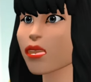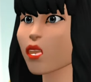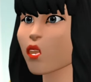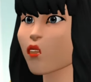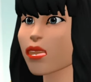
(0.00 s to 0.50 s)
do
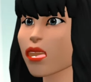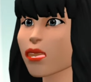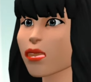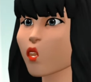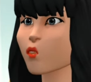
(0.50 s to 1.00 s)
you feel
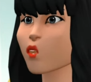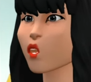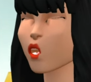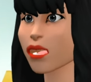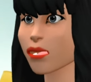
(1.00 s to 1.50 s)
is your
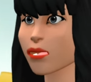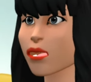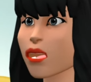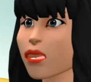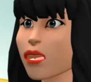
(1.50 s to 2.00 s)
strongest
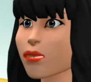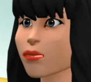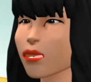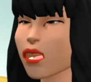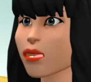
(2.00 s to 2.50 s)
clinical
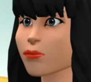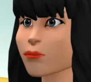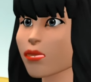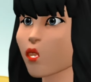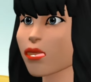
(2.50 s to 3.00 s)
skill,
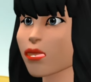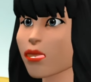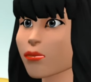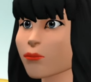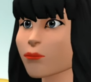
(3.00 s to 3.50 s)
and why?